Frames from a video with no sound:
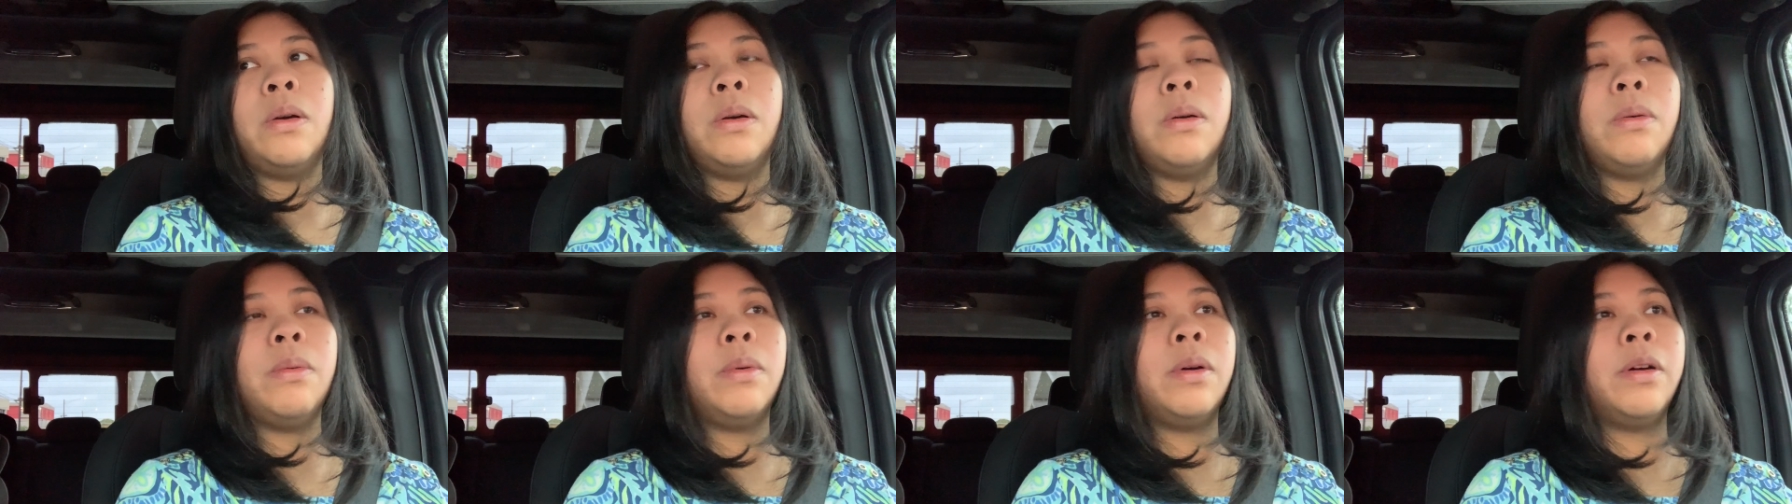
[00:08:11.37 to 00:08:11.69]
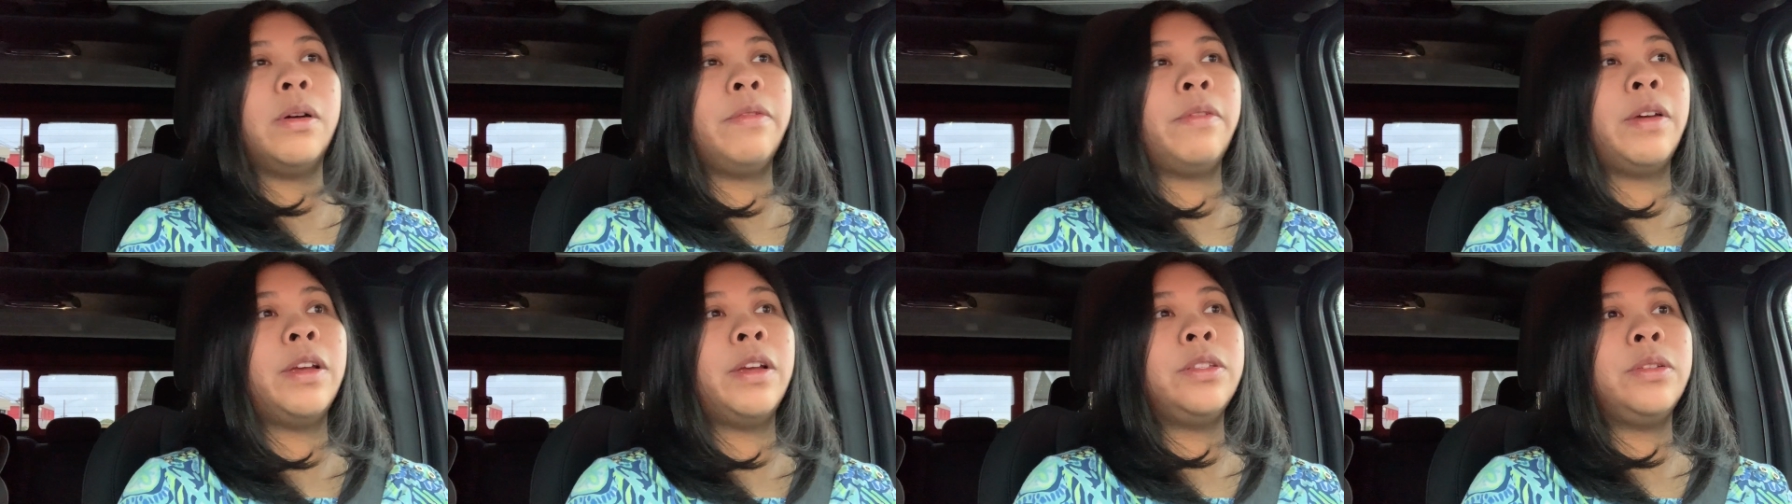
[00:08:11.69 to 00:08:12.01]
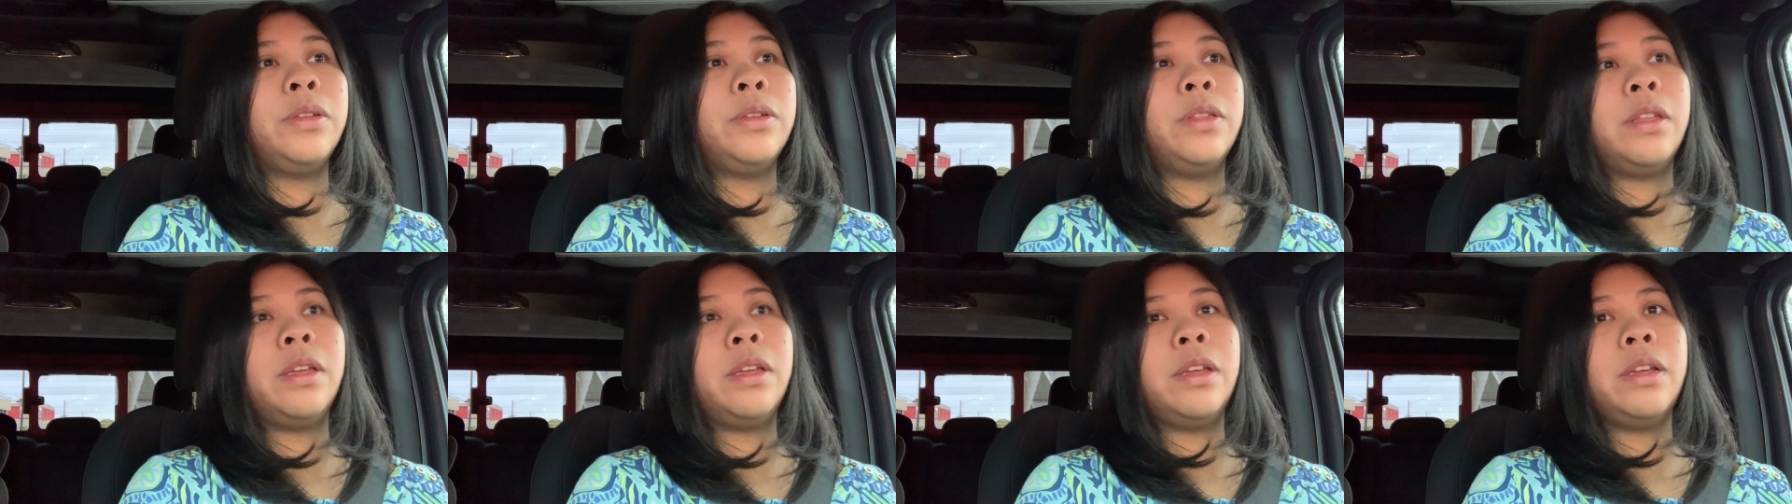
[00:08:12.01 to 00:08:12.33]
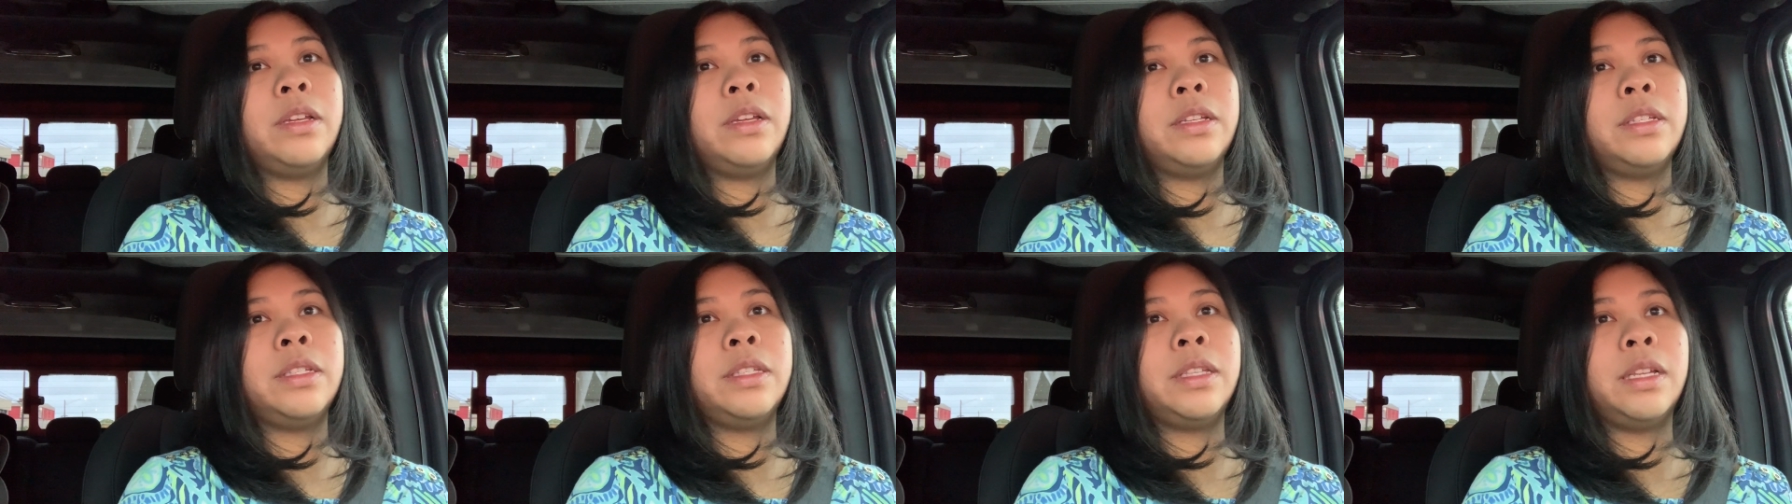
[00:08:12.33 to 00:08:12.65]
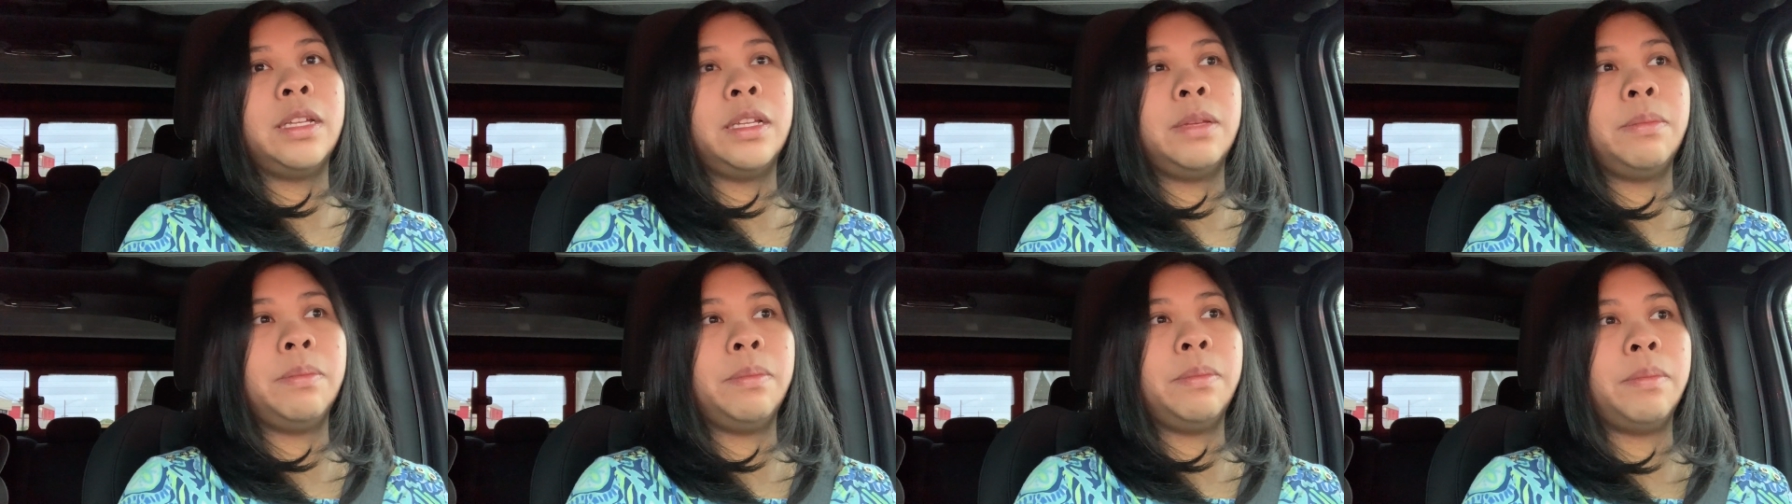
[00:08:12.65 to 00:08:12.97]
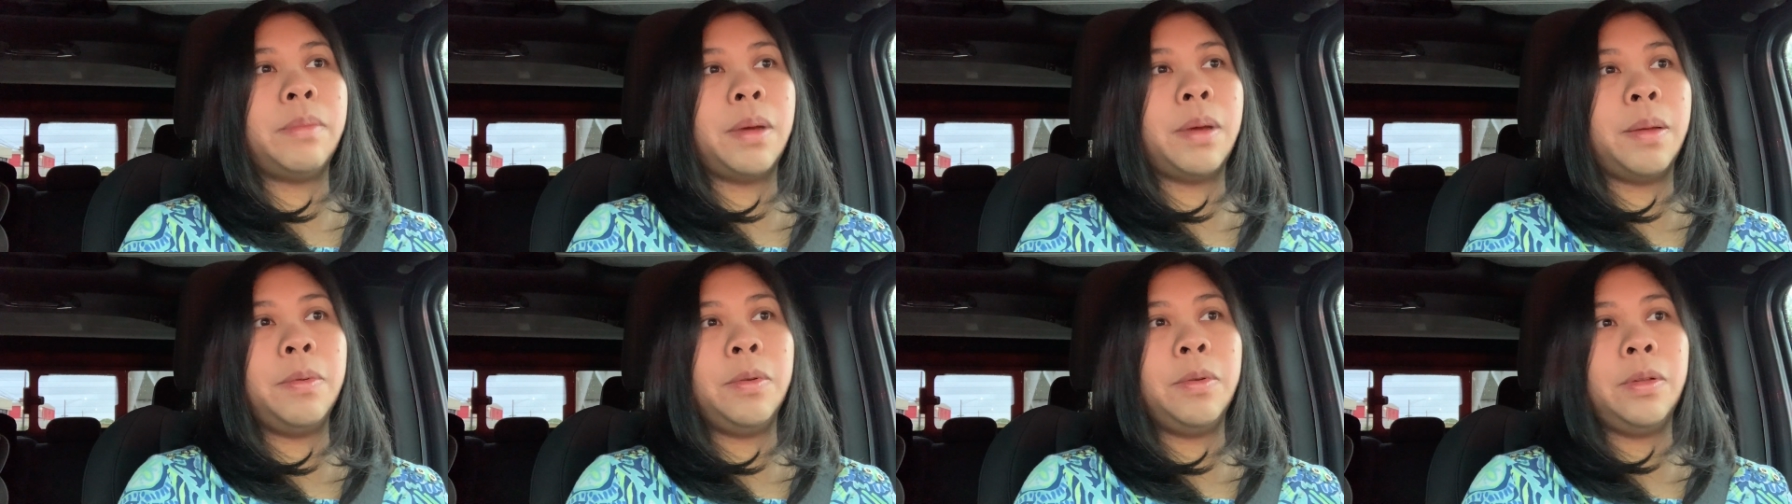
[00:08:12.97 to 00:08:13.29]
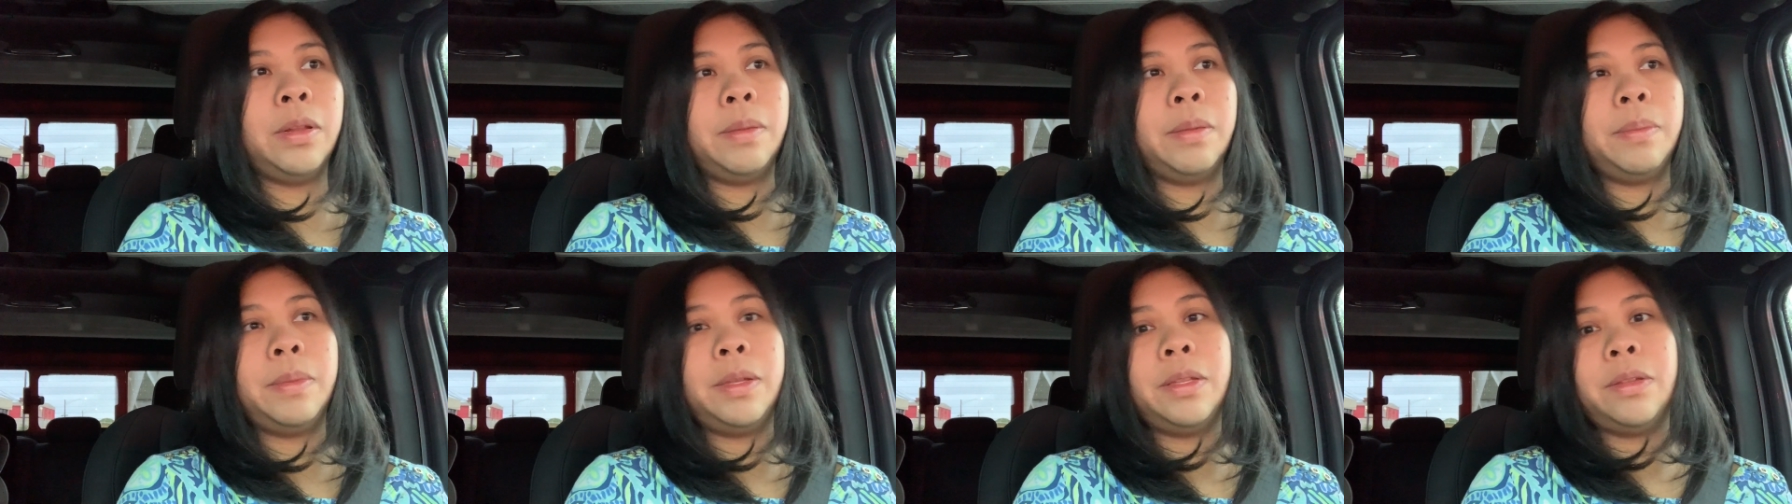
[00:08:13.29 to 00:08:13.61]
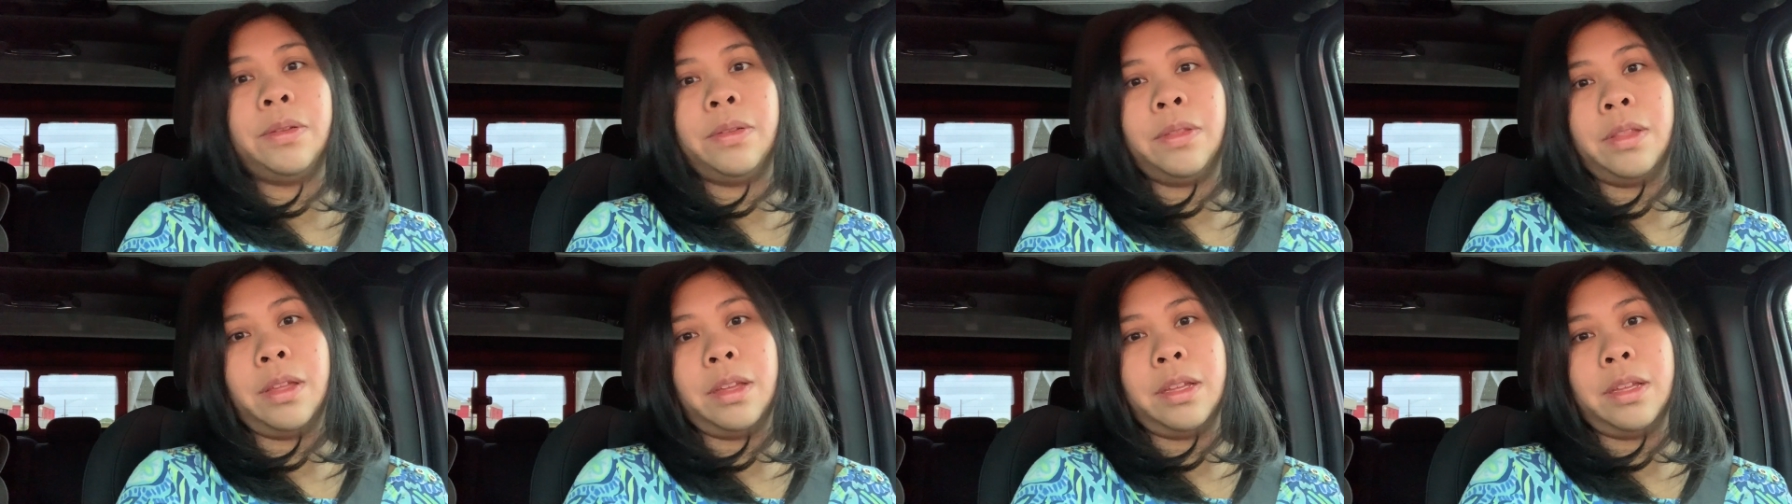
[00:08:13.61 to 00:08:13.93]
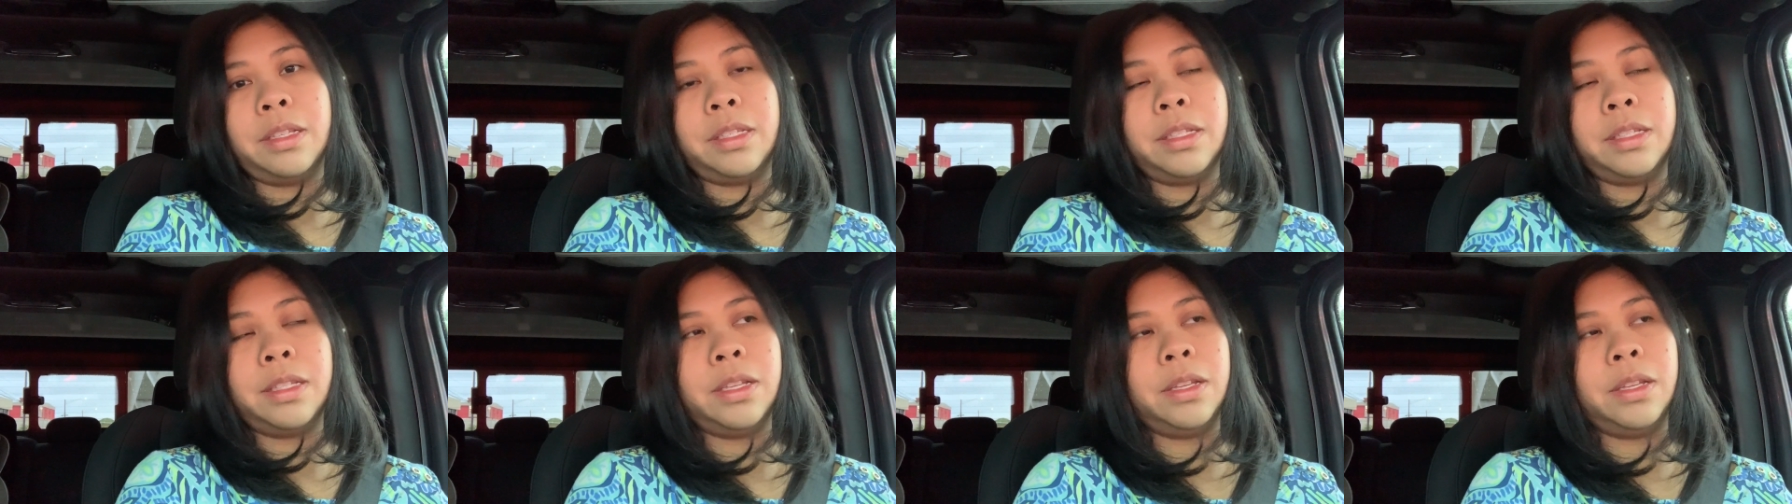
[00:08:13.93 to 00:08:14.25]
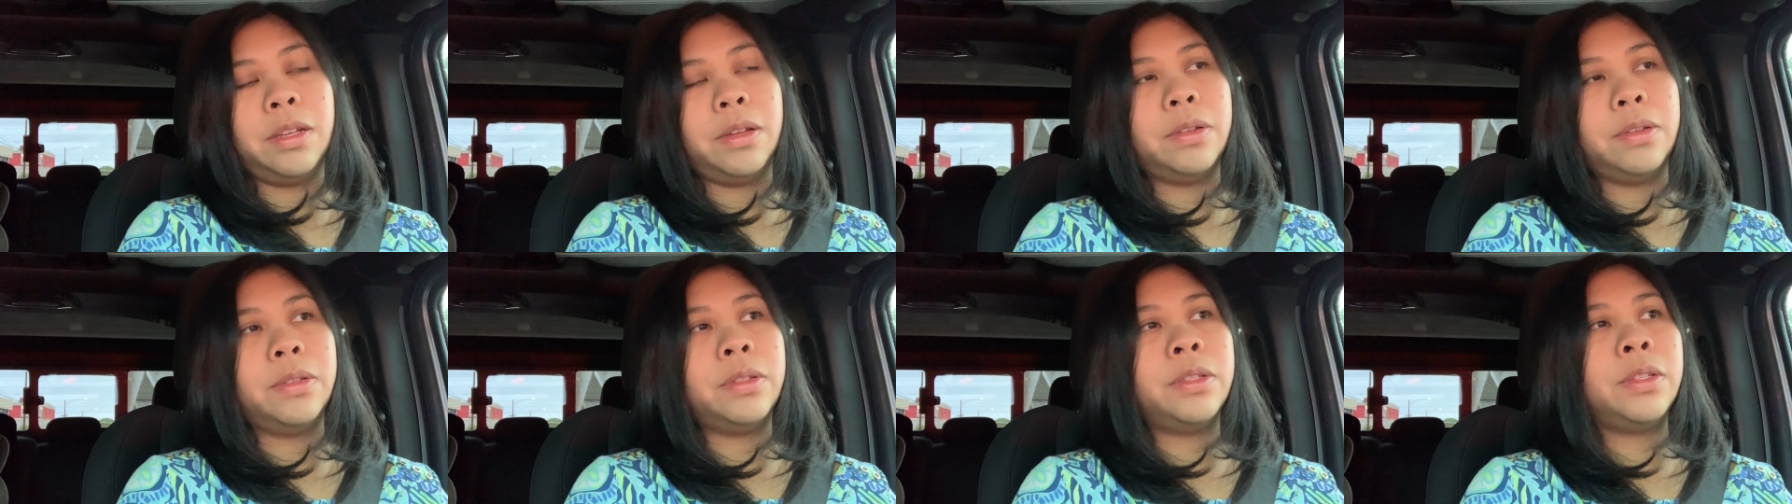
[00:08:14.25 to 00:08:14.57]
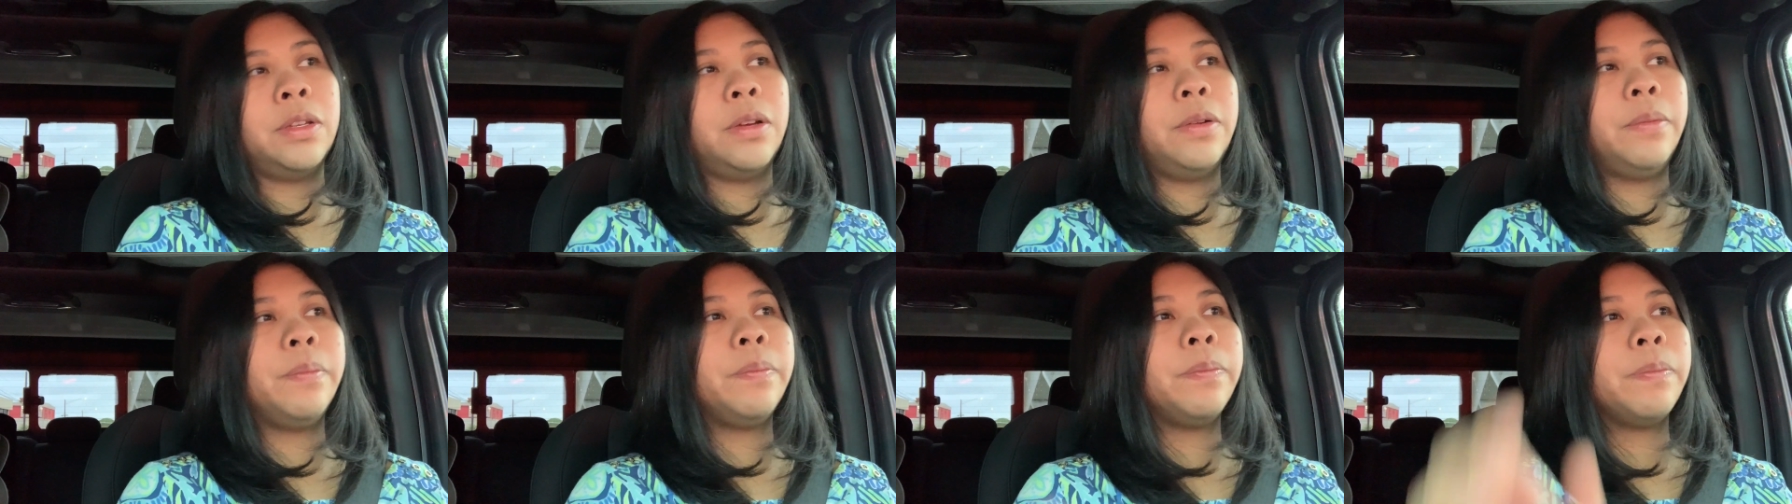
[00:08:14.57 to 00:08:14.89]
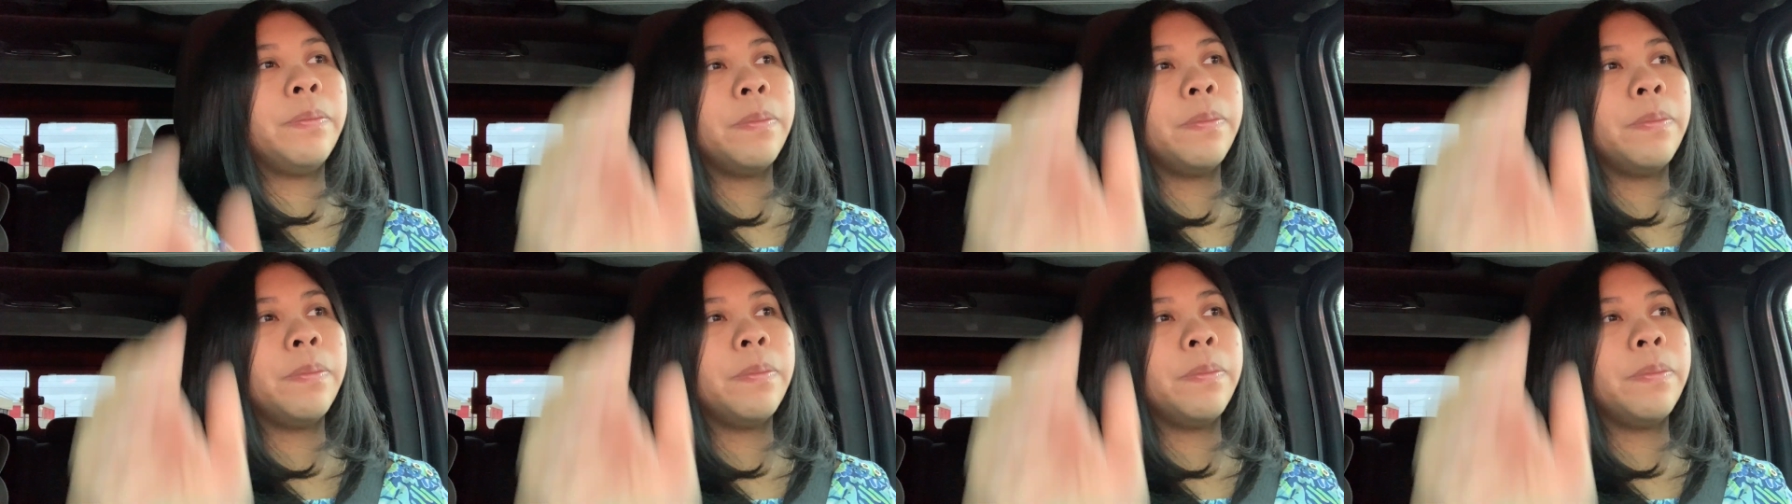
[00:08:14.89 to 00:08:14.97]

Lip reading: well, if I do this, then mommy will let me do this, you know. So